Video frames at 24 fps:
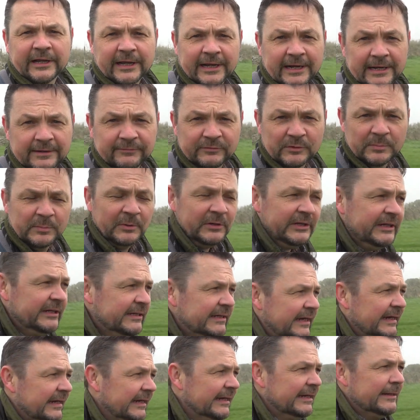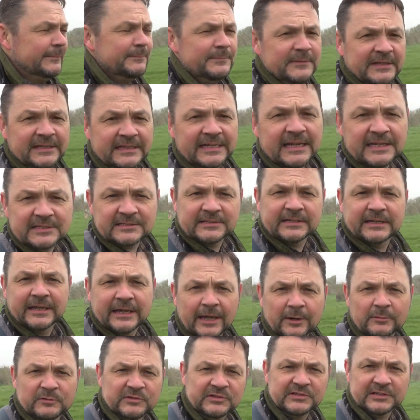again everybody. Um, yesterday
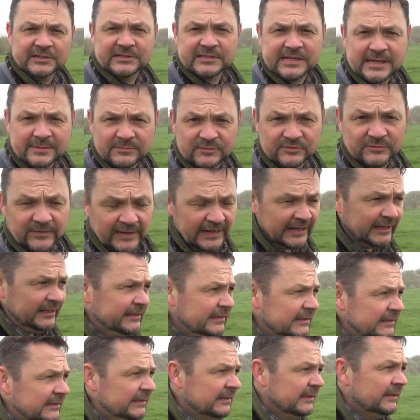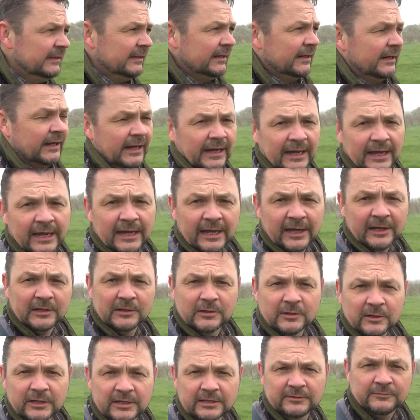I was in the Thames Valley uh,
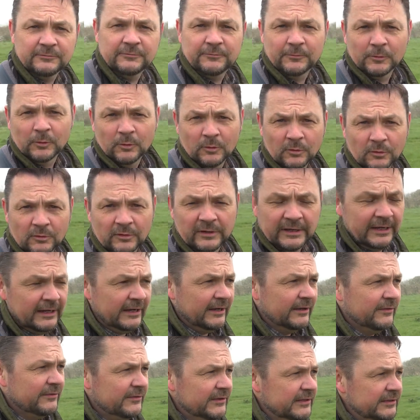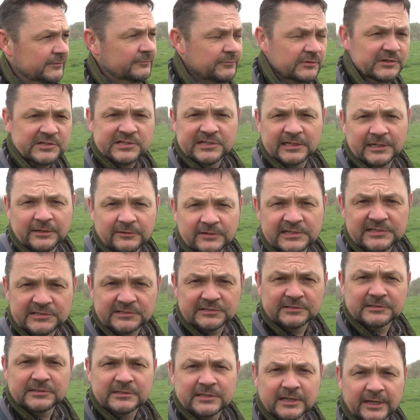looking for uh, the fritillaries
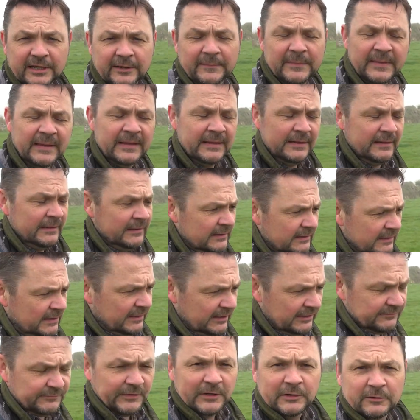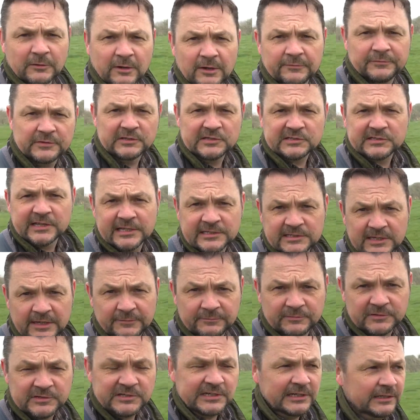and uh, photographing the snakeshead
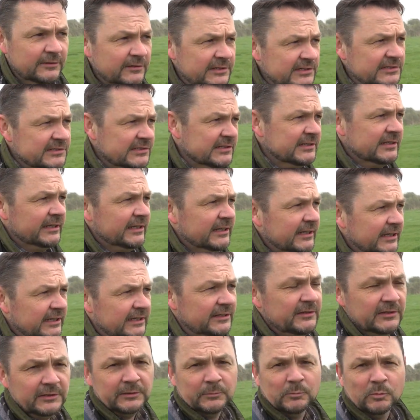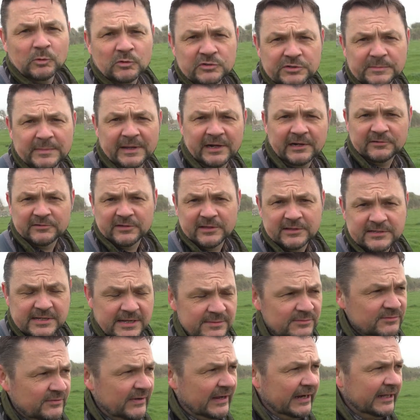fritillaries in the, in the water meadows of the
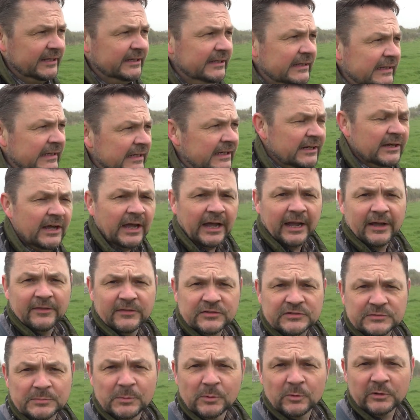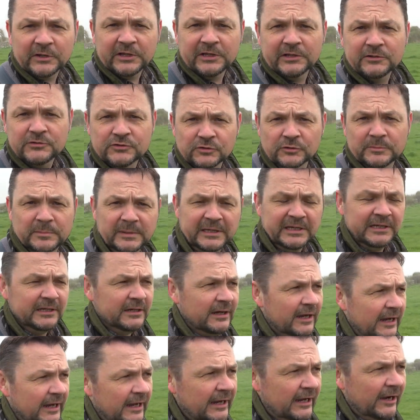Thames Valley. Uh, this morning you joined me
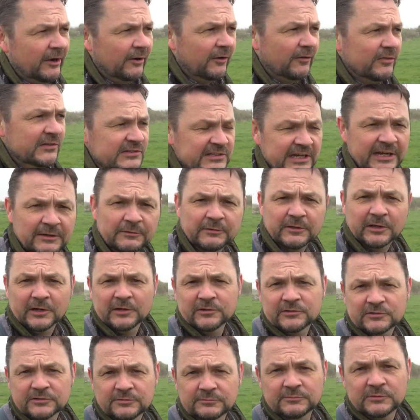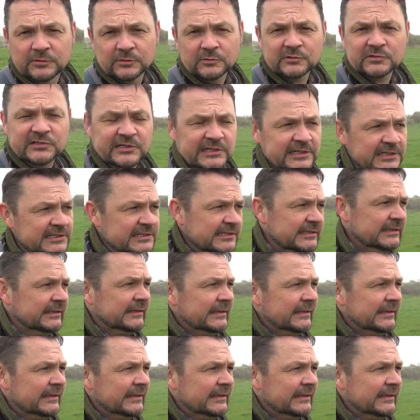uh, on the south coast of Dorset